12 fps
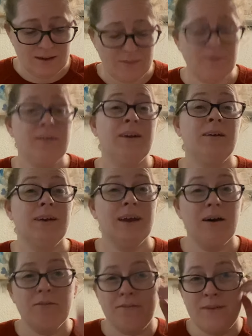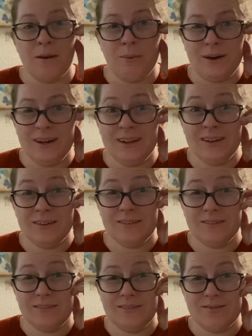figuring out fabric
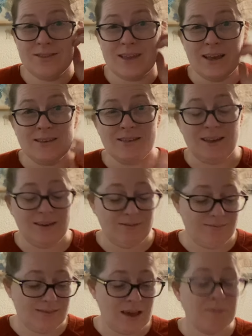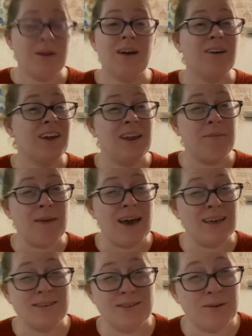sizing. I'm not good at
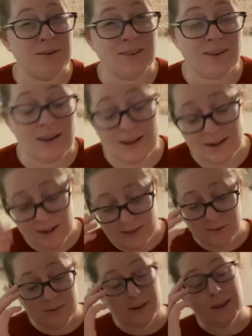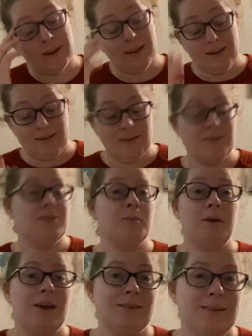math, so it's really not
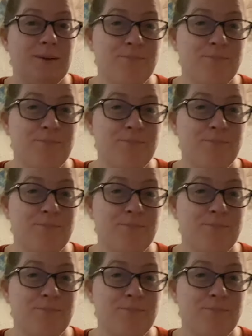surprising.